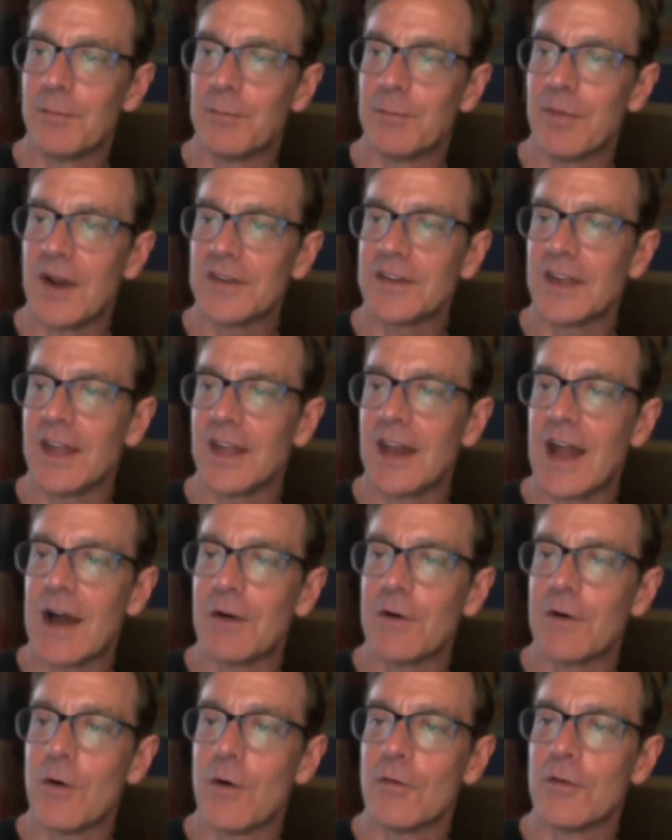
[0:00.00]
pressing it
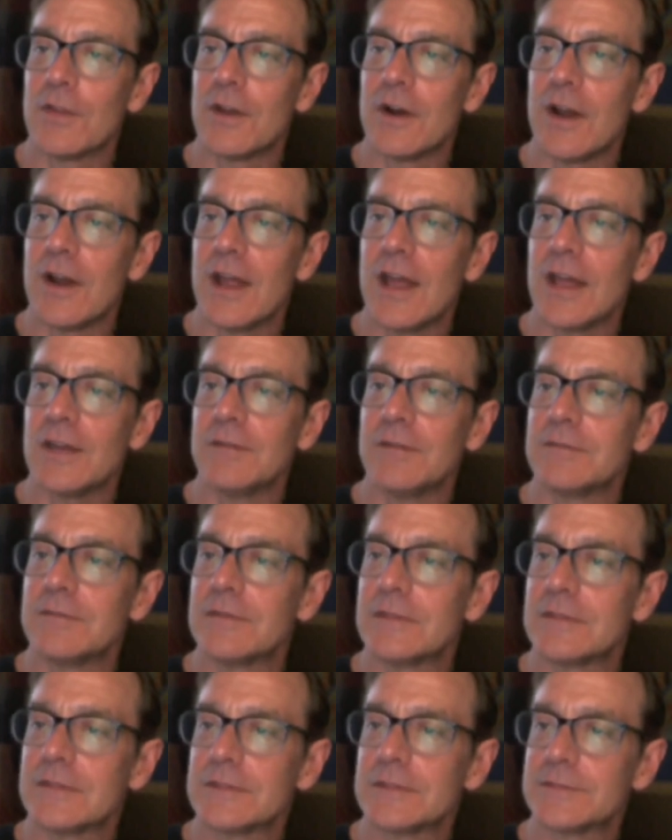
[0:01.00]
out over their head.
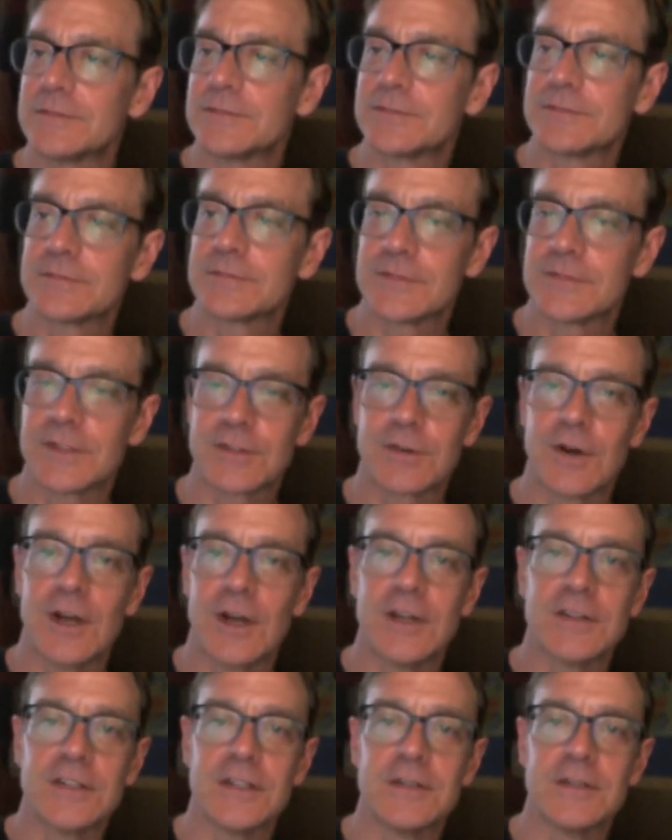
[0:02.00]
It's crazy.